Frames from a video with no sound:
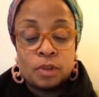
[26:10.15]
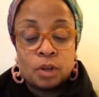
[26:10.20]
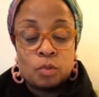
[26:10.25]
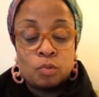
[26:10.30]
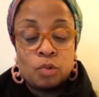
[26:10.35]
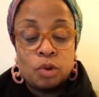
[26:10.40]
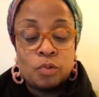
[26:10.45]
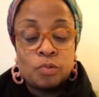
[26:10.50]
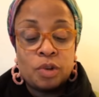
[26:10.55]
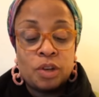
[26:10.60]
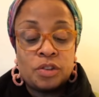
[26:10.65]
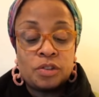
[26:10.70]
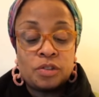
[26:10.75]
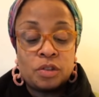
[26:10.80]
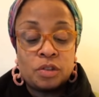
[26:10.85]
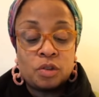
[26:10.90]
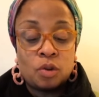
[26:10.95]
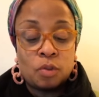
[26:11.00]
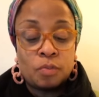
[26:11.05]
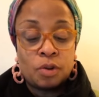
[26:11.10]
We reached the
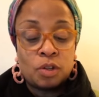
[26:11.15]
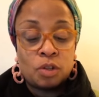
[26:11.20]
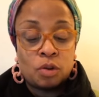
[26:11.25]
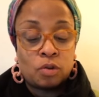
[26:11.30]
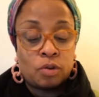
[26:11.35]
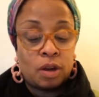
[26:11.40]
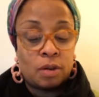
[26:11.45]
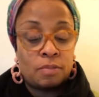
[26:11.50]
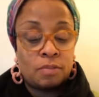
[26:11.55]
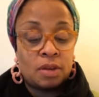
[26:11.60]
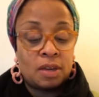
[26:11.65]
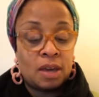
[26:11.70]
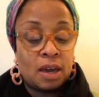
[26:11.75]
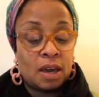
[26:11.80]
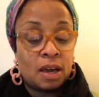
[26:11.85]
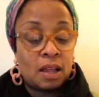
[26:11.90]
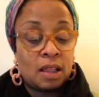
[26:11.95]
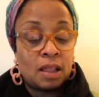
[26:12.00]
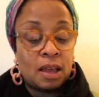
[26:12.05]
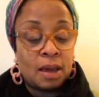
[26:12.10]
dormitory and began
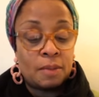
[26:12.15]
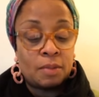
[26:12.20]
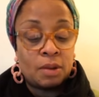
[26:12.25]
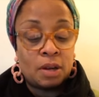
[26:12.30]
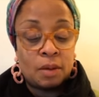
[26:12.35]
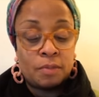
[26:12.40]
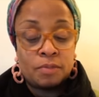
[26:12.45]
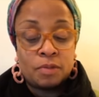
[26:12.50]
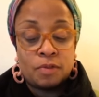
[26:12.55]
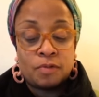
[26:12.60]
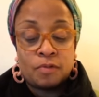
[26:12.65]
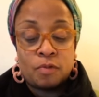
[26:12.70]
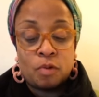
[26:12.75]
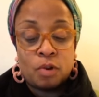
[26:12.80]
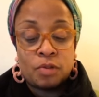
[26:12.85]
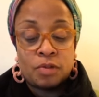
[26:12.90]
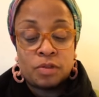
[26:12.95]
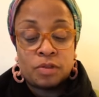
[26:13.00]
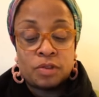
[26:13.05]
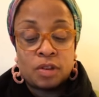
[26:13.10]
climbing up the
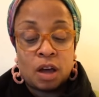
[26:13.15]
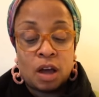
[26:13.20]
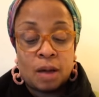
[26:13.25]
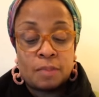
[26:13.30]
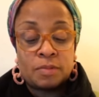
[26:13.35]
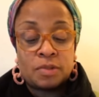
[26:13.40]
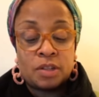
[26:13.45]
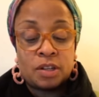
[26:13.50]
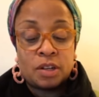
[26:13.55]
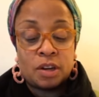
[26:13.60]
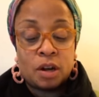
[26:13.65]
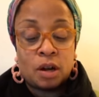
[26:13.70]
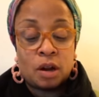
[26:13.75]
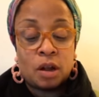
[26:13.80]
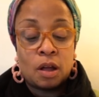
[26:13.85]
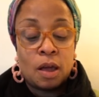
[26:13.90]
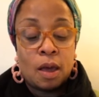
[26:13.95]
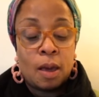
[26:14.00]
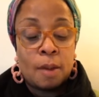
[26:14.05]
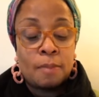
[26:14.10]
fourth top tier,
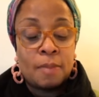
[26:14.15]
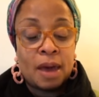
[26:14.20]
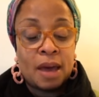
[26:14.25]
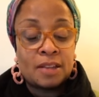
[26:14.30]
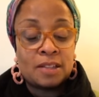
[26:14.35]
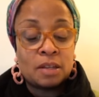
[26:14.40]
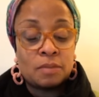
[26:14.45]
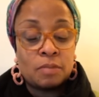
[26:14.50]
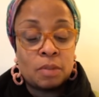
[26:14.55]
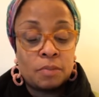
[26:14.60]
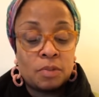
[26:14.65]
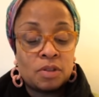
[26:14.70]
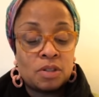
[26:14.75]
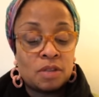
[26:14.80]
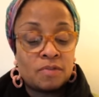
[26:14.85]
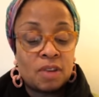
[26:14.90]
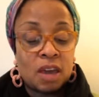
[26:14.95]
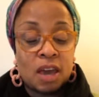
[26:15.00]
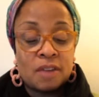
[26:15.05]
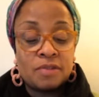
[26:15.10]
passing members
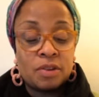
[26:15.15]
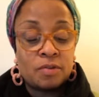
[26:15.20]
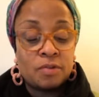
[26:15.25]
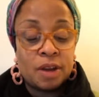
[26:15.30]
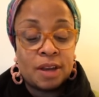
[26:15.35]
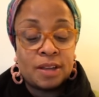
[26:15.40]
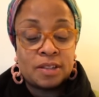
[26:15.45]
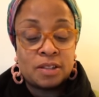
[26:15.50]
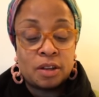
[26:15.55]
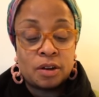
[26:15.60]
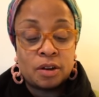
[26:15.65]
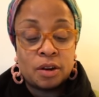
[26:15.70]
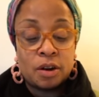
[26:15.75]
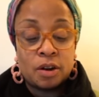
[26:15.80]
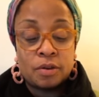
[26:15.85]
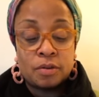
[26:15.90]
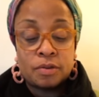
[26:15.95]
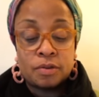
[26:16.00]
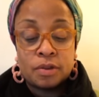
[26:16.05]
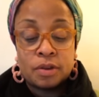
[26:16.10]
of every race on
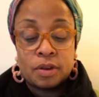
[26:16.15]
earth.